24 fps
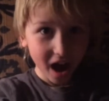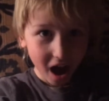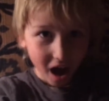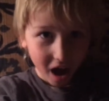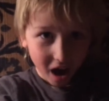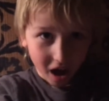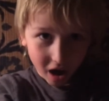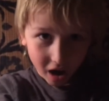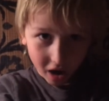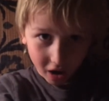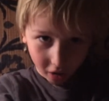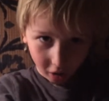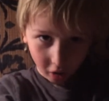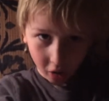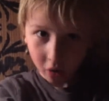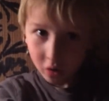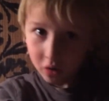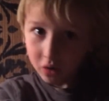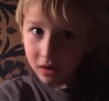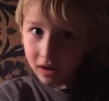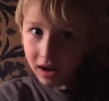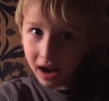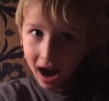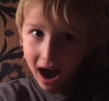Uh oh,
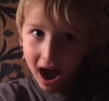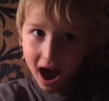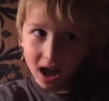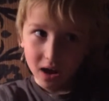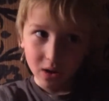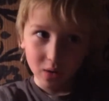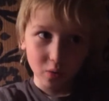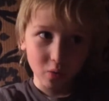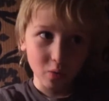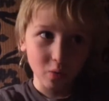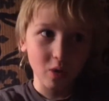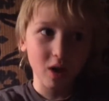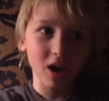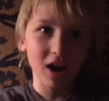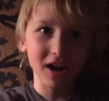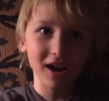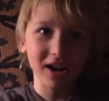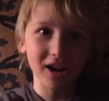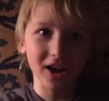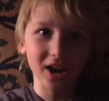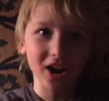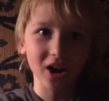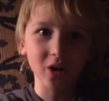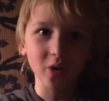I don't
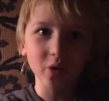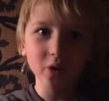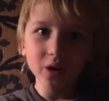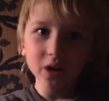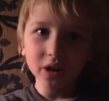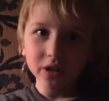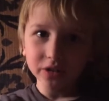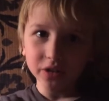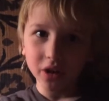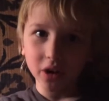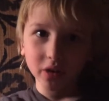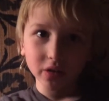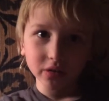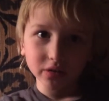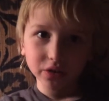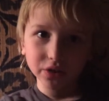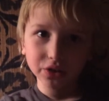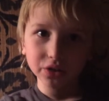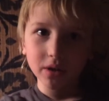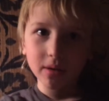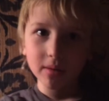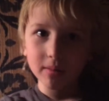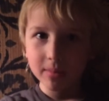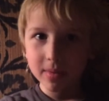wanna go. Don't
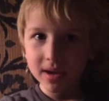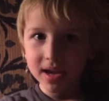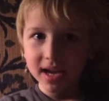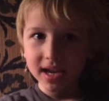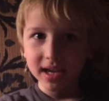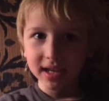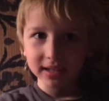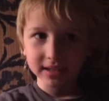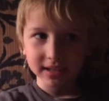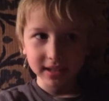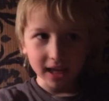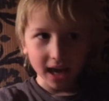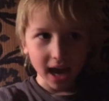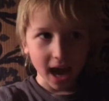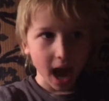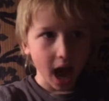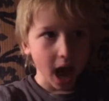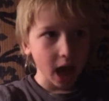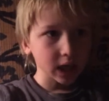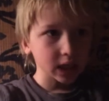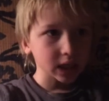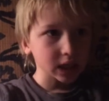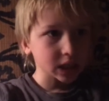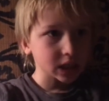shoot me into
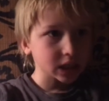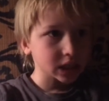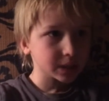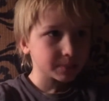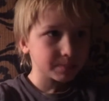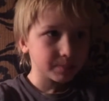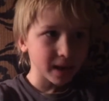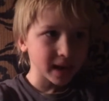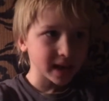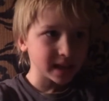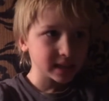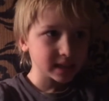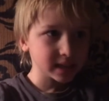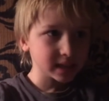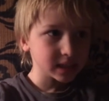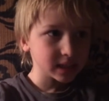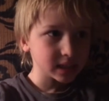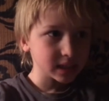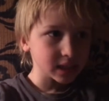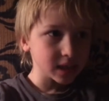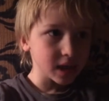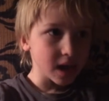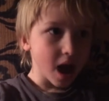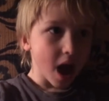outer
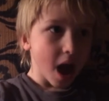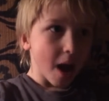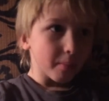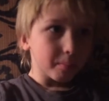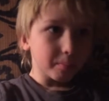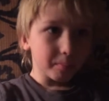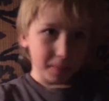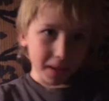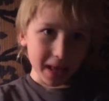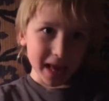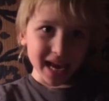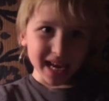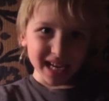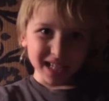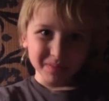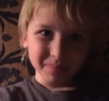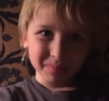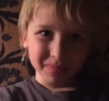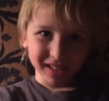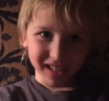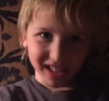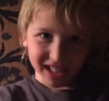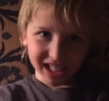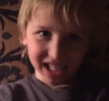space, please,
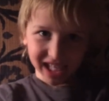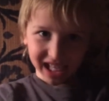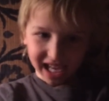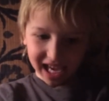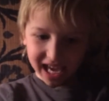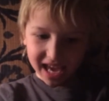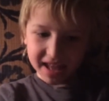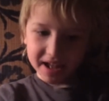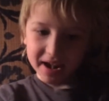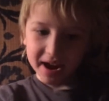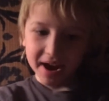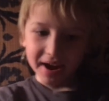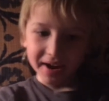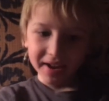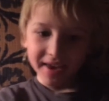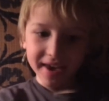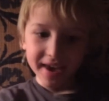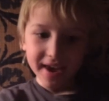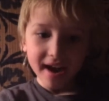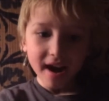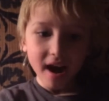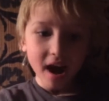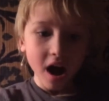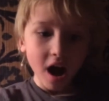Mr.
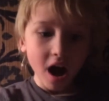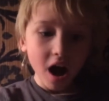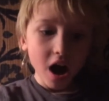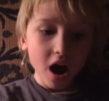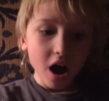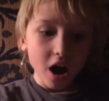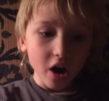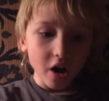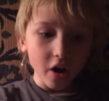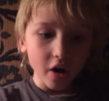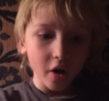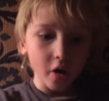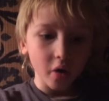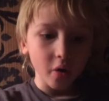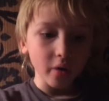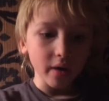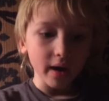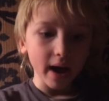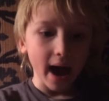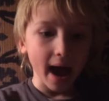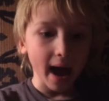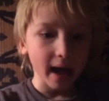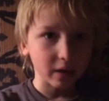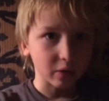Kennedy. Uh oh,
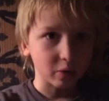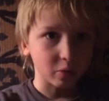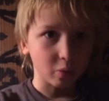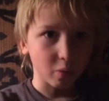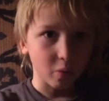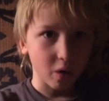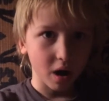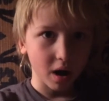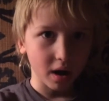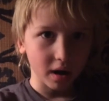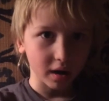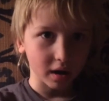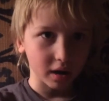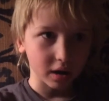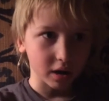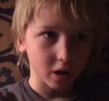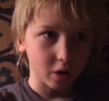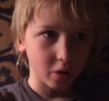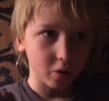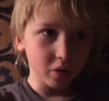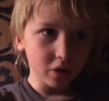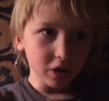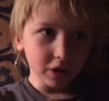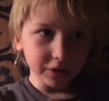I wanna
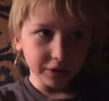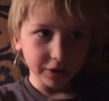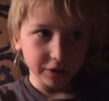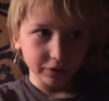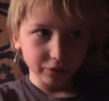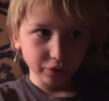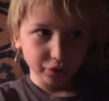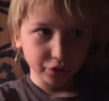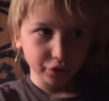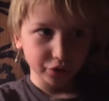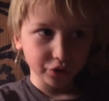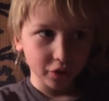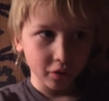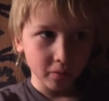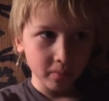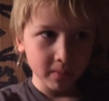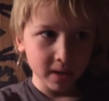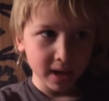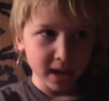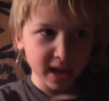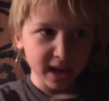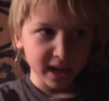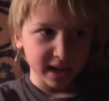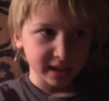go. Don't shoot
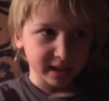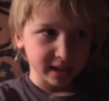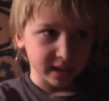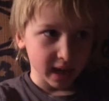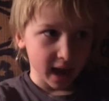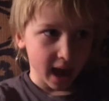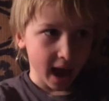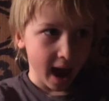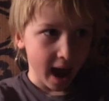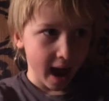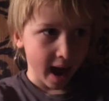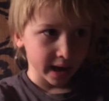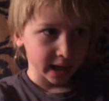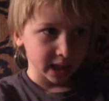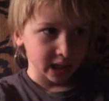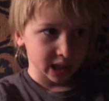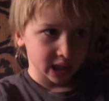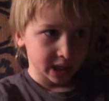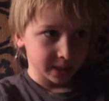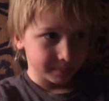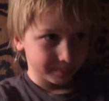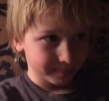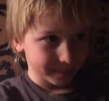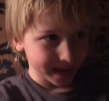me into outer
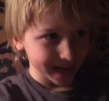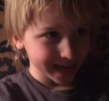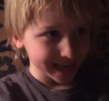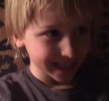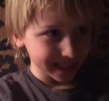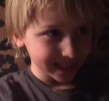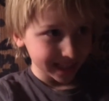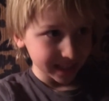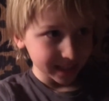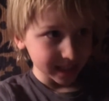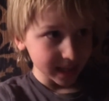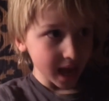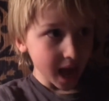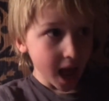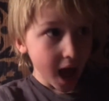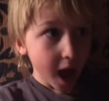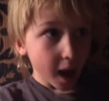space.